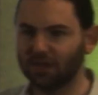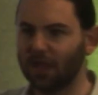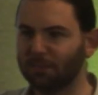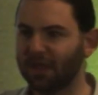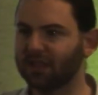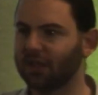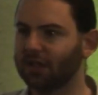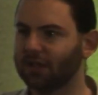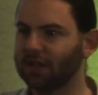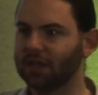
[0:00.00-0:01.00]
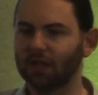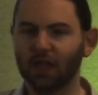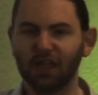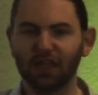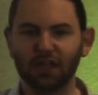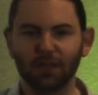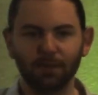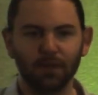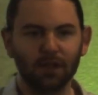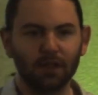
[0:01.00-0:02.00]
that meant that
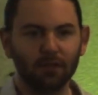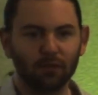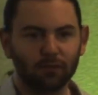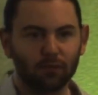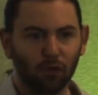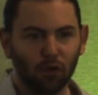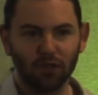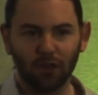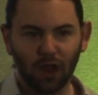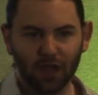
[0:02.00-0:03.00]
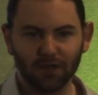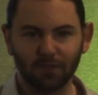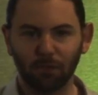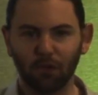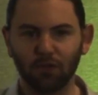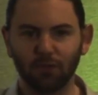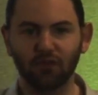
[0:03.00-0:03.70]
for Luckysploit,